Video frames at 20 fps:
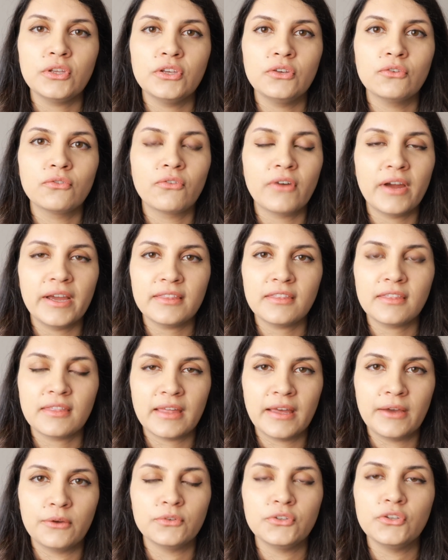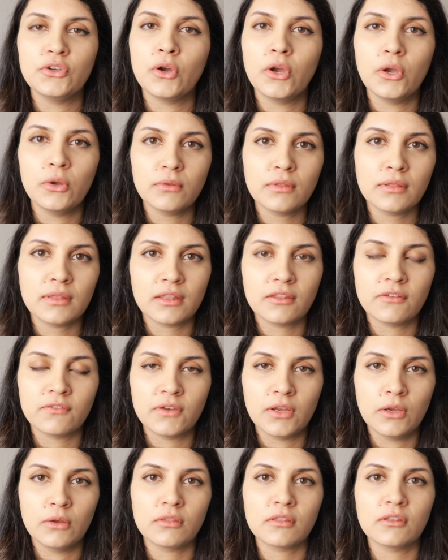you write down your own set
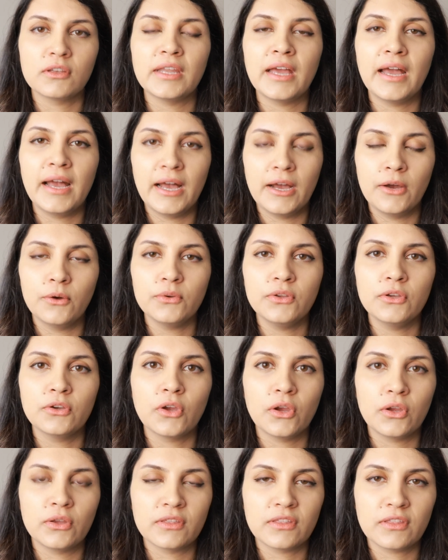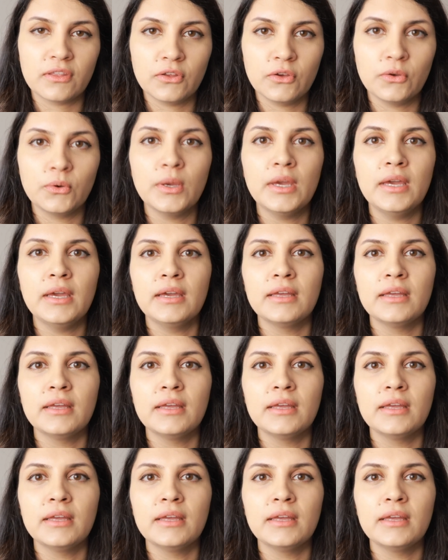of notes on how you're going to